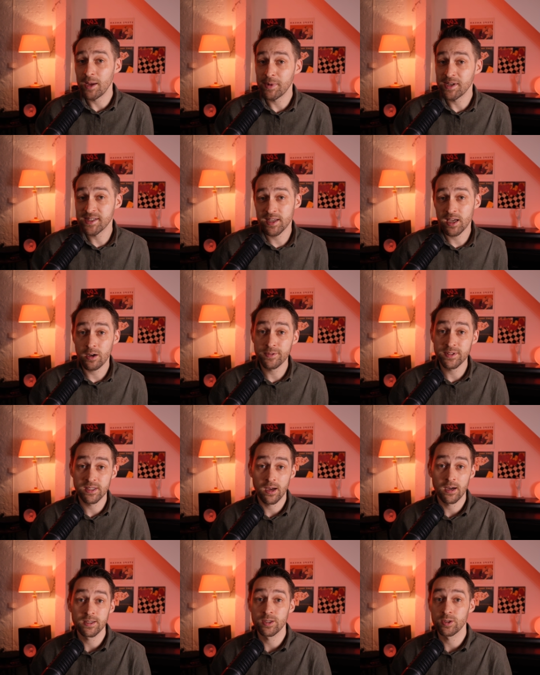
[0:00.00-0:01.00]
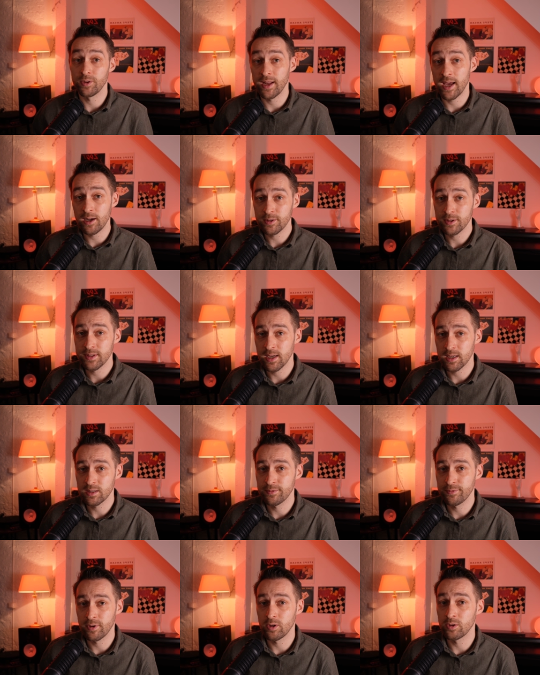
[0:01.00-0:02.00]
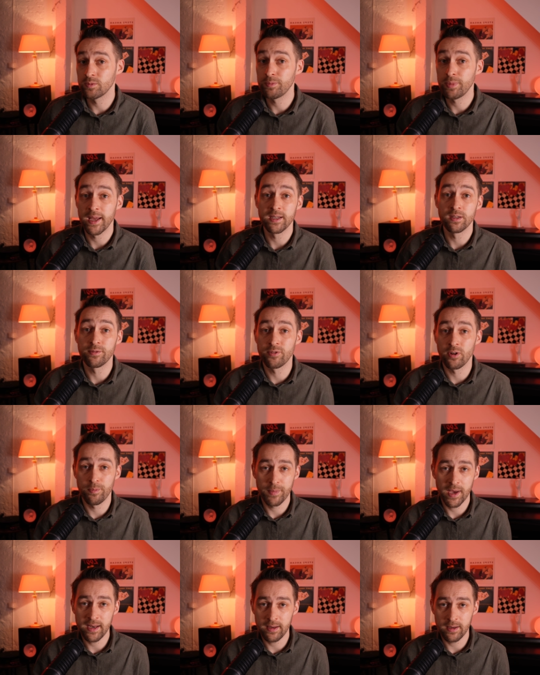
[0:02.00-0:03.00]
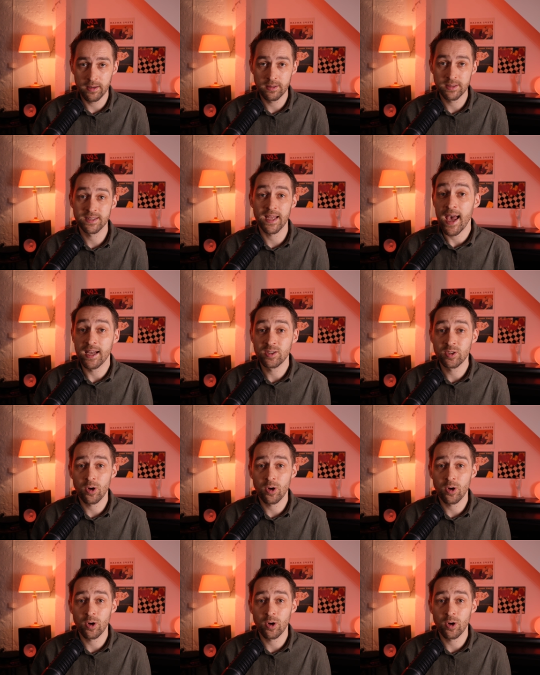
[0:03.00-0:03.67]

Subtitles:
myself started on alto saxophone, played it for many years, and